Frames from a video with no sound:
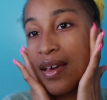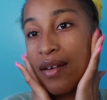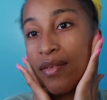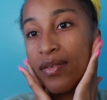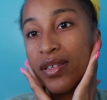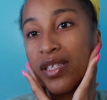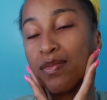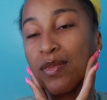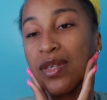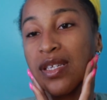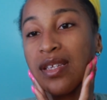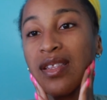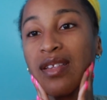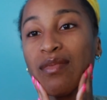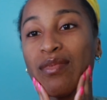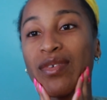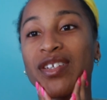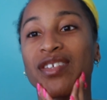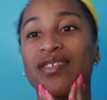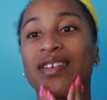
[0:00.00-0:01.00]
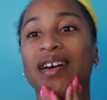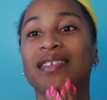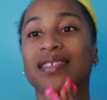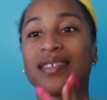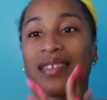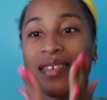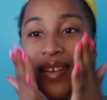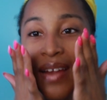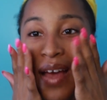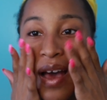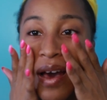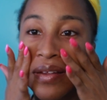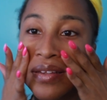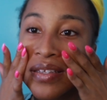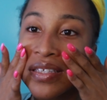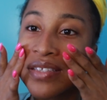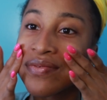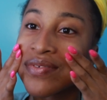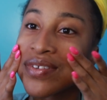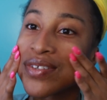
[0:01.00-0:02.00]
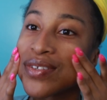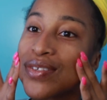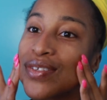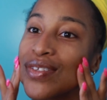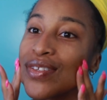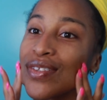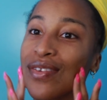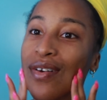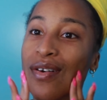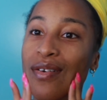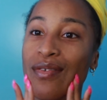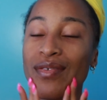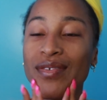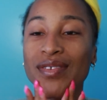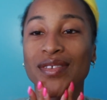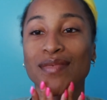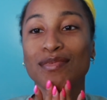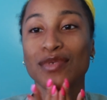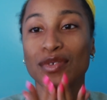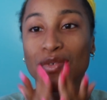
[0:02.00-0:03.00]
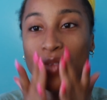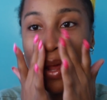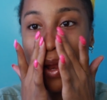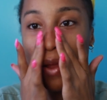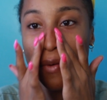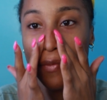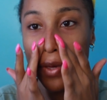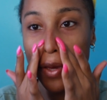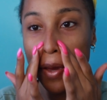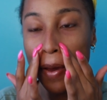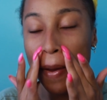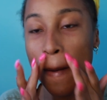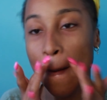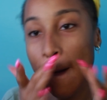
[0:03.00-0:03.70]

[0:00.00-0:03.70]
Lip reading: was missing the moisturizer, and now this feels so smooth. I love it.